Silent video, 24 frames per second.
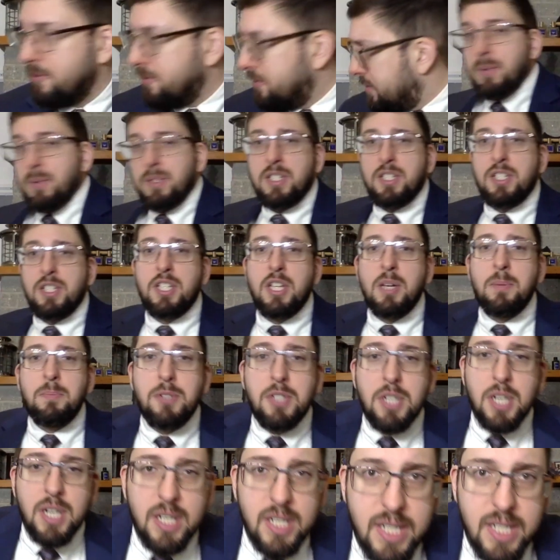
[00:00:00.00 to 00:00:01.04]
What's the
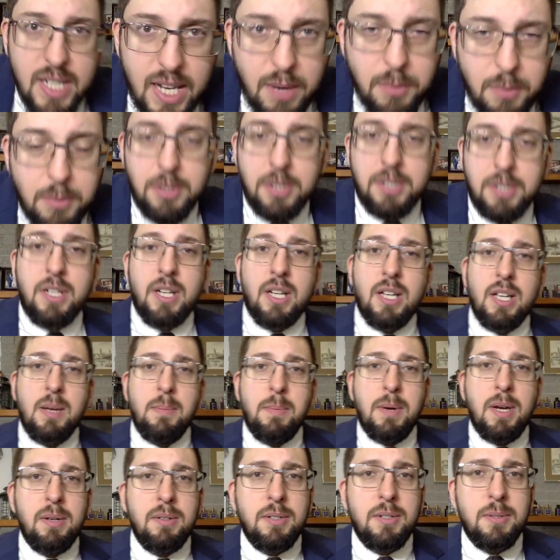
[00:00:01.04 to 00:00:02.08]
subject I want to talk
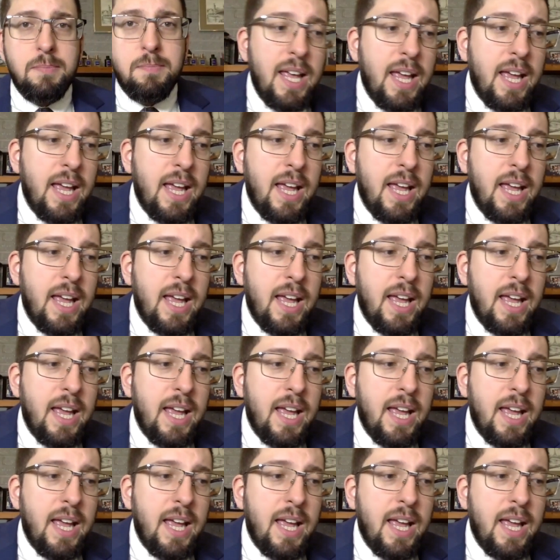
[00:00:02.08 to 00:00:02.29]
about?